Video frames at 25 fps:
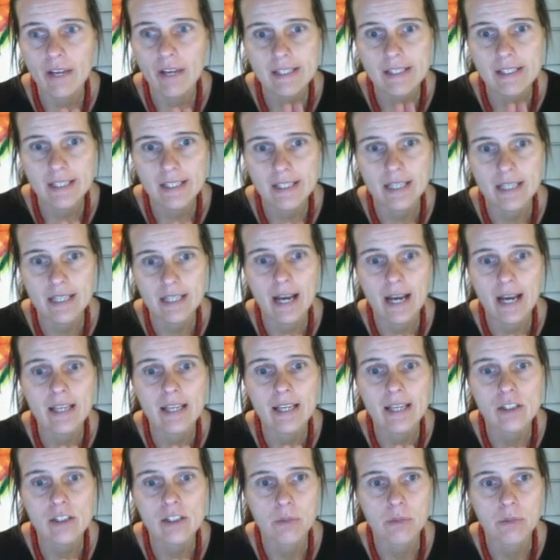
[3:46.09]
SSI
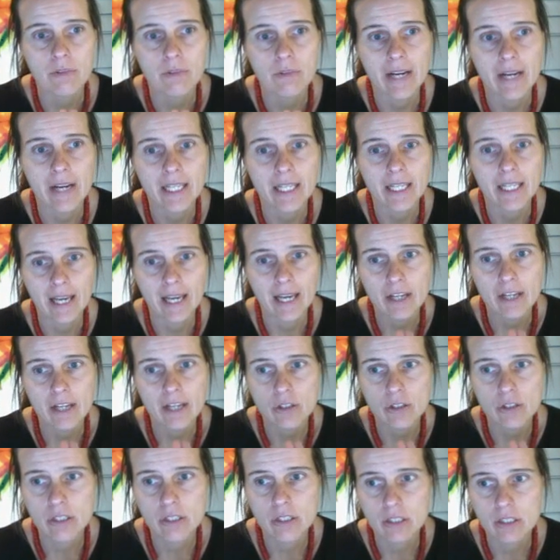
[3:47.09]
is to provide
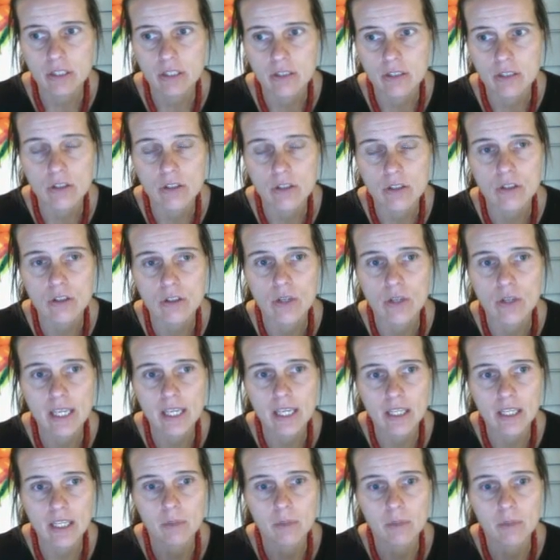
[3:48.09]
cash assistance, so
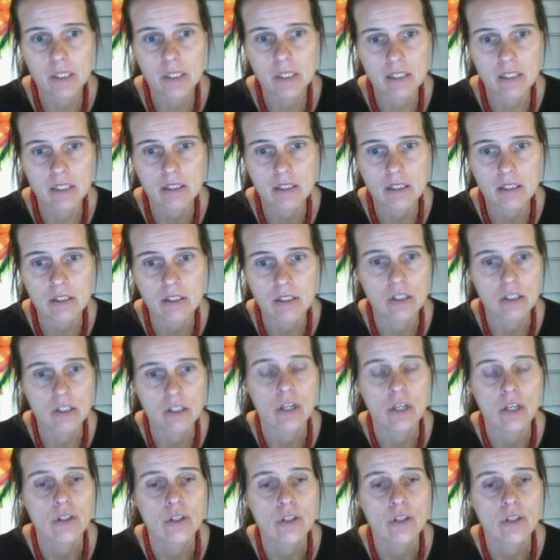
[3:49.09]
income assistance,